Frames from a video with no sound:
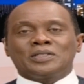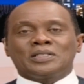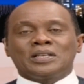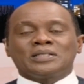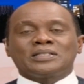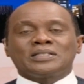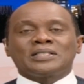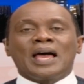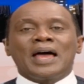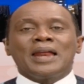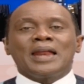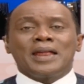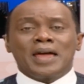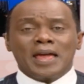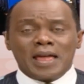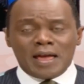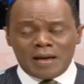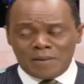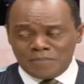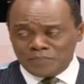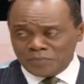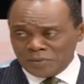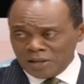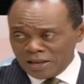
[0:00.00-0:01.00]
to 10
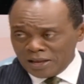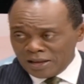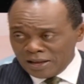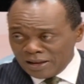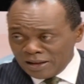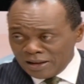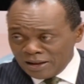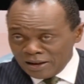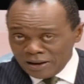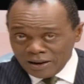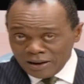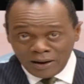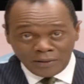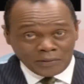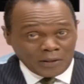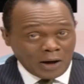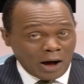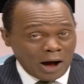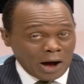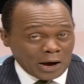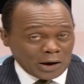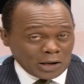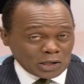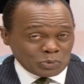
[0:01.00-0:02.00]
a.m. on the
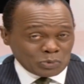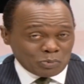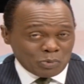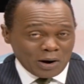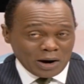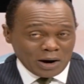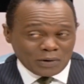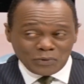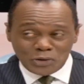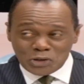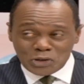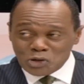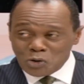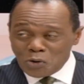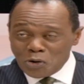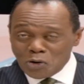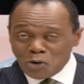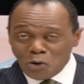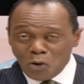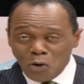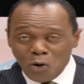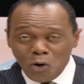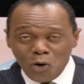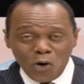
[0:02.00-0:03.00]
hottest breakfast show in
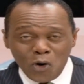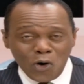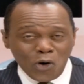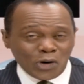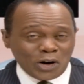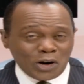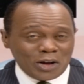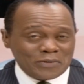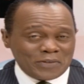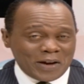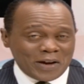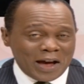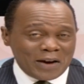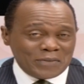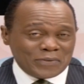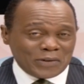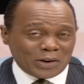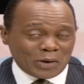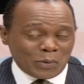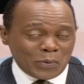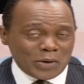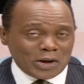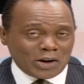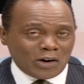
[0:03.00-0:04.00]
all of
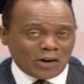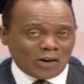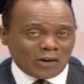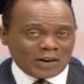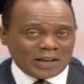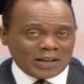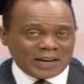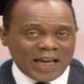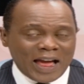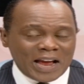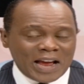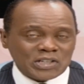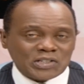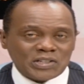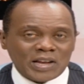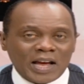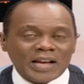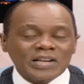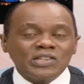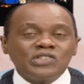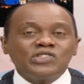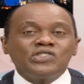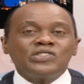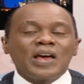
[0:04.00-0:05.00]
Africa. We call it
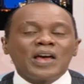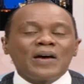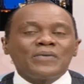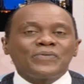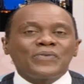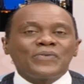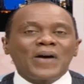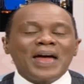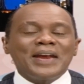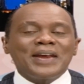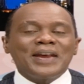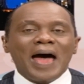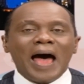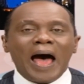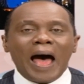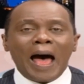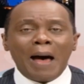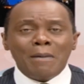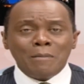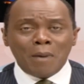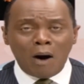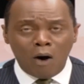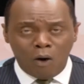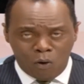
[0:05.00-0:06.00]
hashtag Jeff and
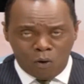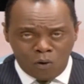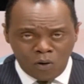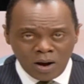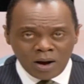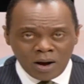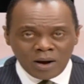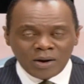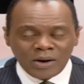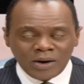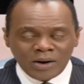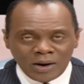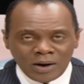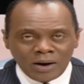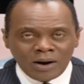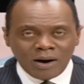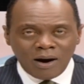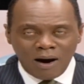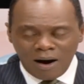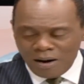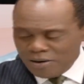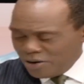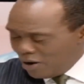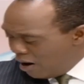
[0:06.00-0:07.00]
Hamo
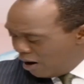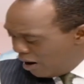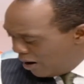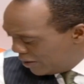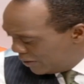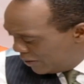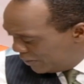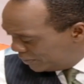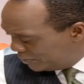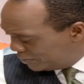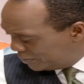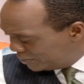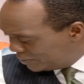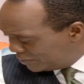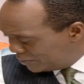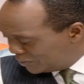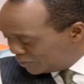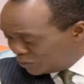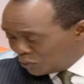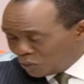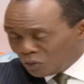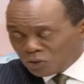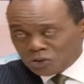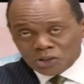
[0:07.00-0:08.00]
on Hot.
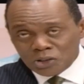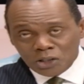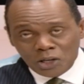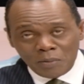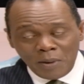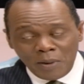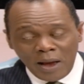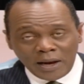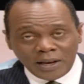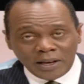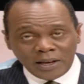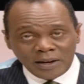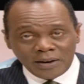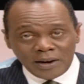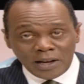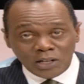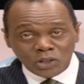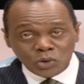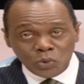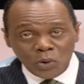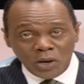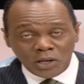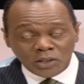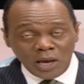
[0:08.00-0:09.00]
We'll see you back here
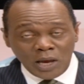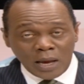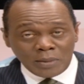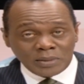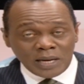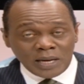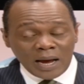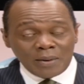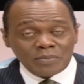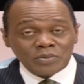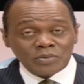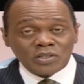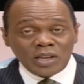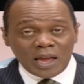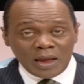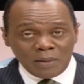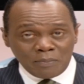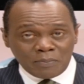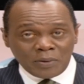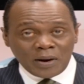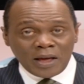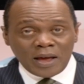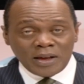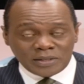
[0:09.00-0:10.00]
next week, same time, same
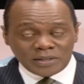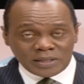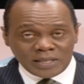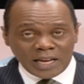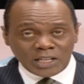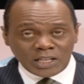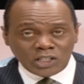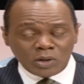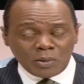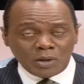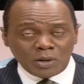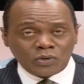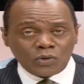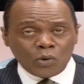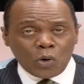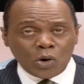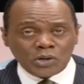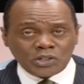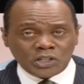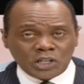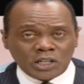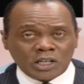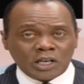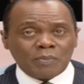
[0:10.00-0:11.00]
place. Thanks so much for watching.